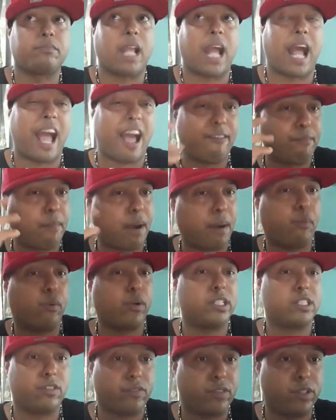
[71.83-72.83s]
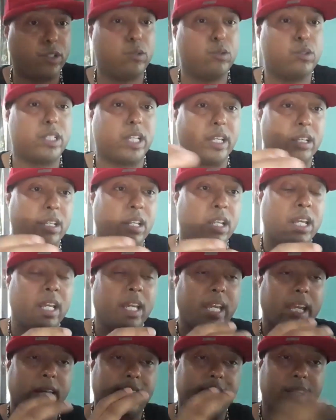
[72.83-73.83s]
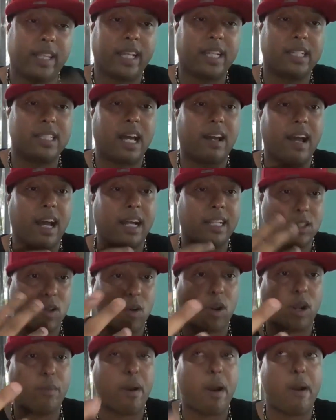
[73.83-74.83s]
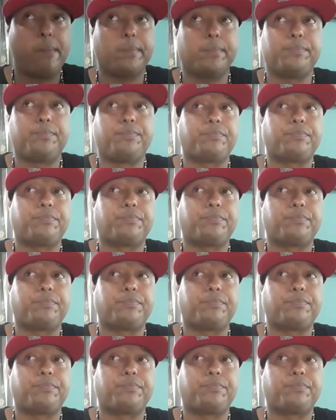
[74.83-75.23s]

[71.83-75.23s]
have my points of views and things I talk about.